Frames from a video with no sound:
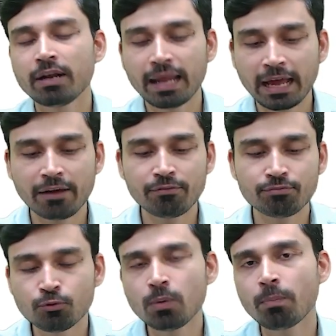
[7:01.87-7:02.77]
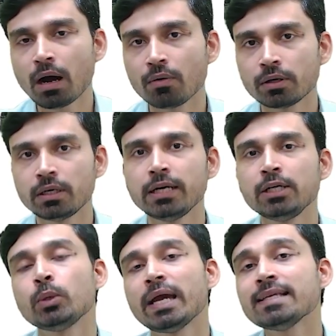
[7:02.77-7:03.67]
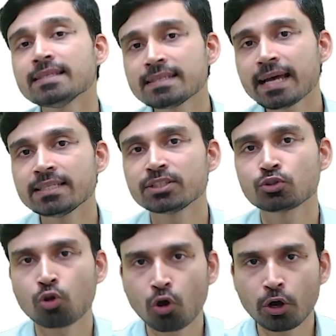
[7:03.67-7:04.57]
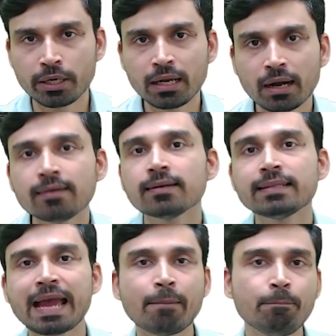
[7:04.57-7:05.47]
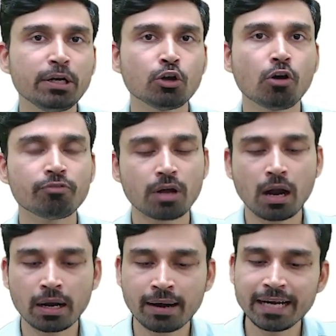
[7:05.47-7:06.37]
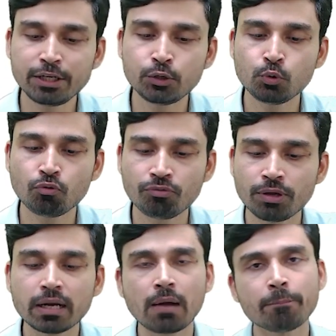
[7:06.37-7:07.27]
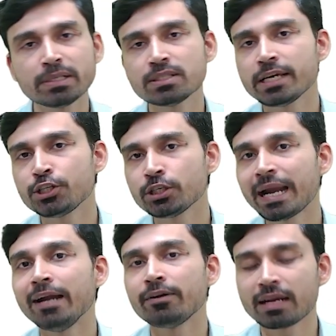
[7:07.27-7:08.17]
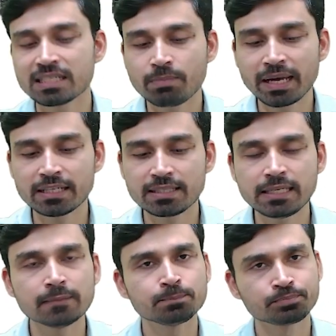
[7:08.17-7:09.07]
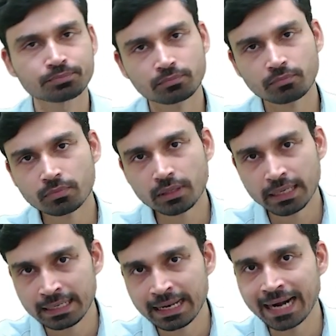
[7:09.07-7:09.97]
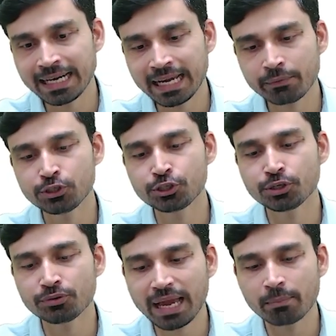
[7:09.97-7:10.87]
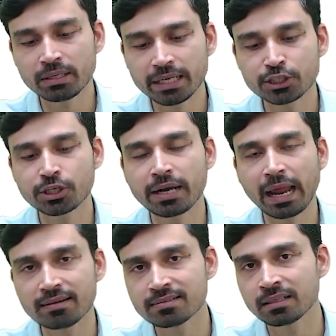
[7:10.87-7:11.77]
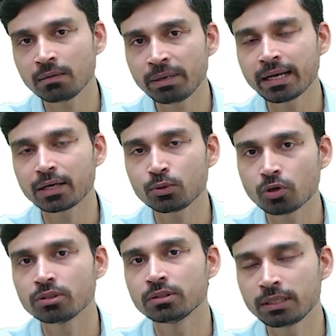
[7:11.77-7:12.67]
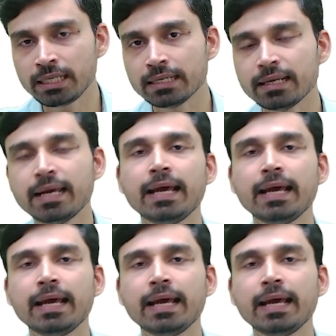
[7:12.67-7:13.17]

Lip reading: will have full power to exercise its authority under the ambit of right to fair compensation and transparency in land acquisition, rehabilitation and resettlement act 2013,